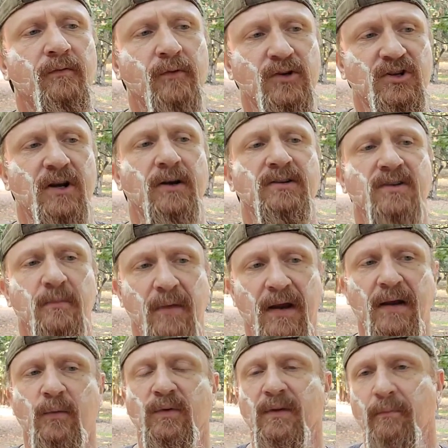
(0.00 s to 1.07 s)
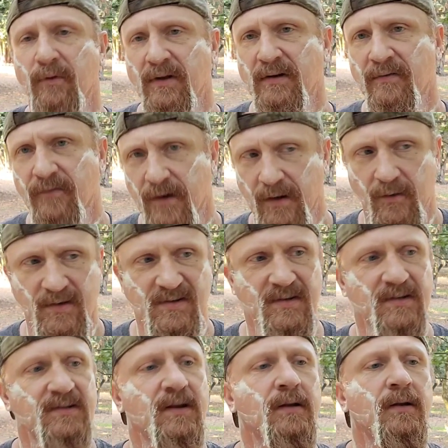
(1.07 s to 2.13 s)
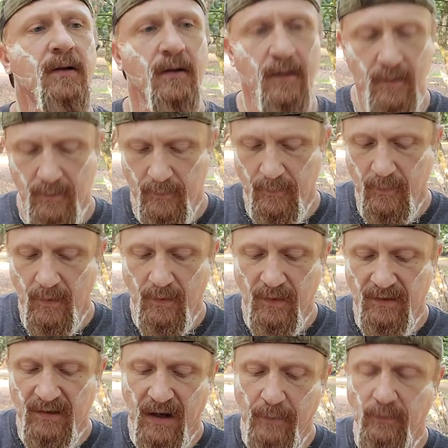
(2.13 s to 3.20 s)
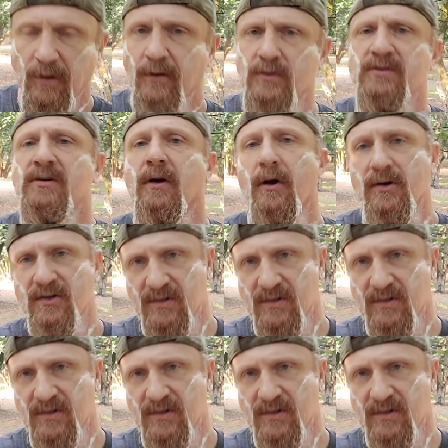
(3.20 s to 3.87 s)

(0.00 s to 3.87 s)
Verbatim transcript: Fougères are made with a blend of fragrances. The top notes are